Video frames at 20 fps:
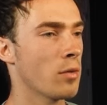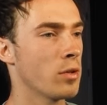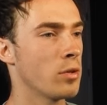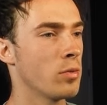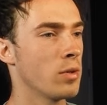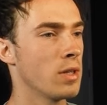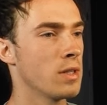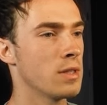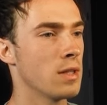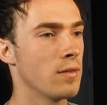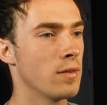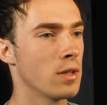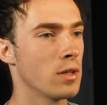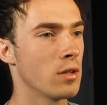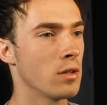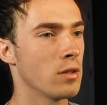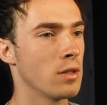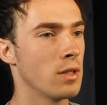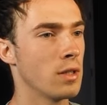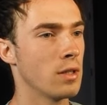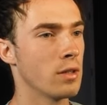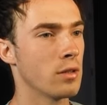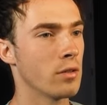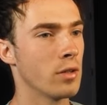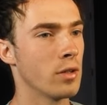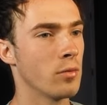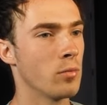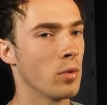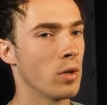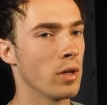with 27, 13,
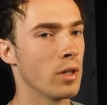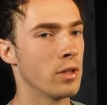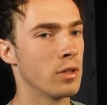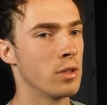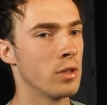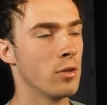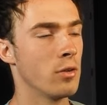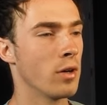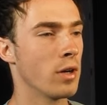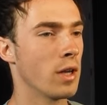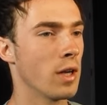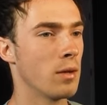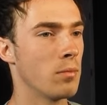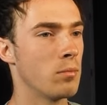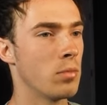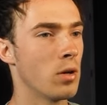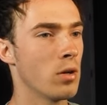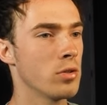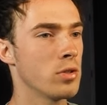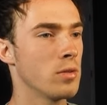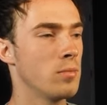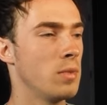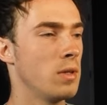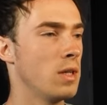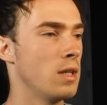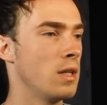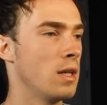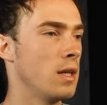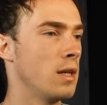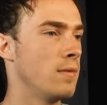3, 1, and 2. Okay, Bo should be
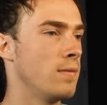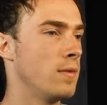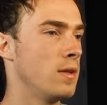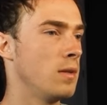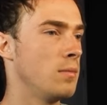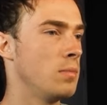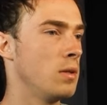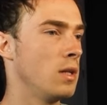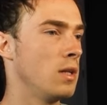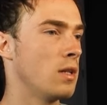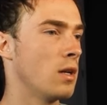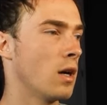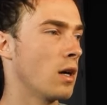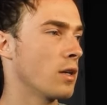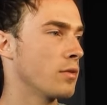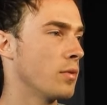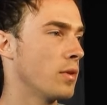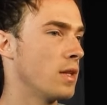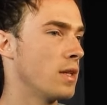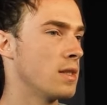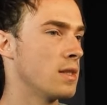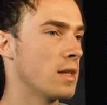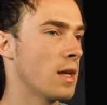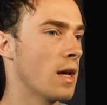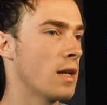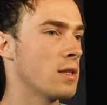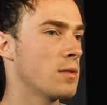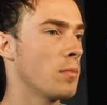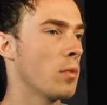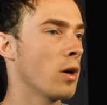in MVP talks with these
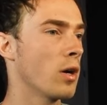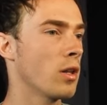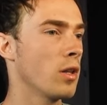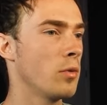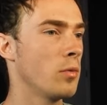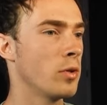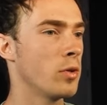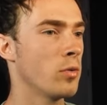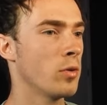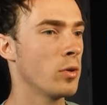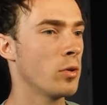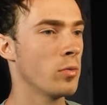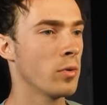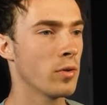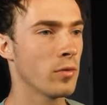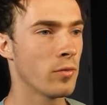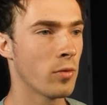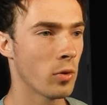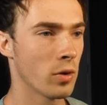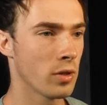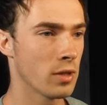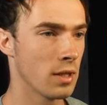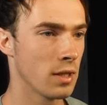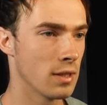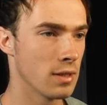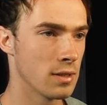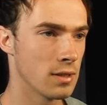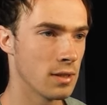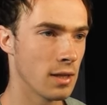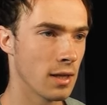stats. Barkley with 21,
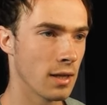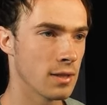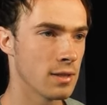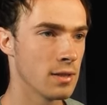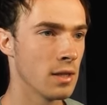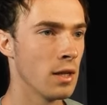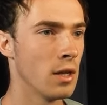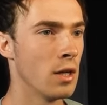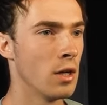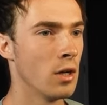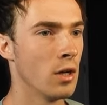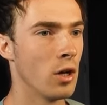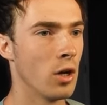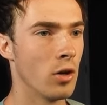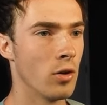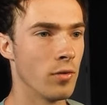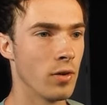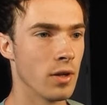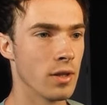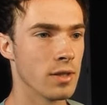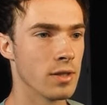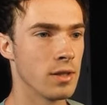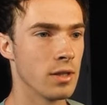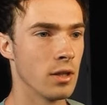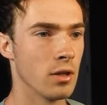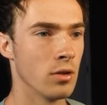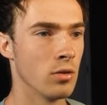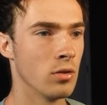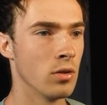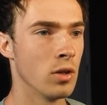14, 6, over a
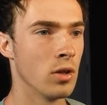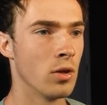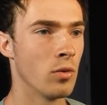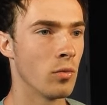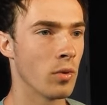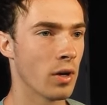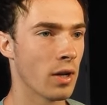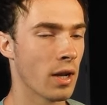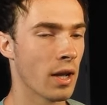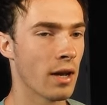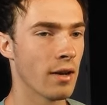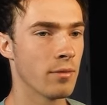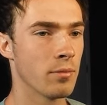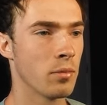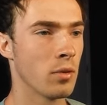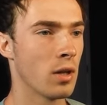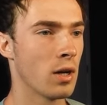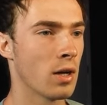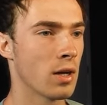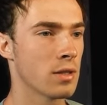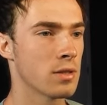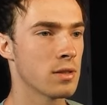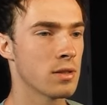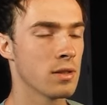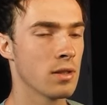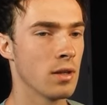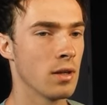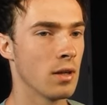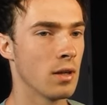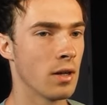steal, one and a half blocks.
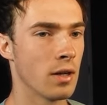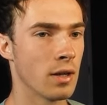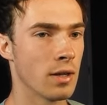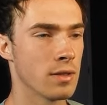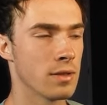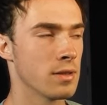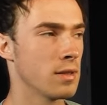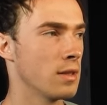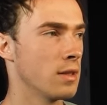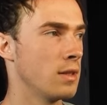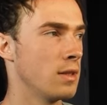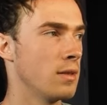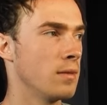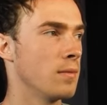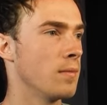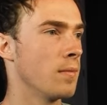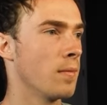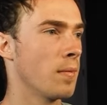Honestly,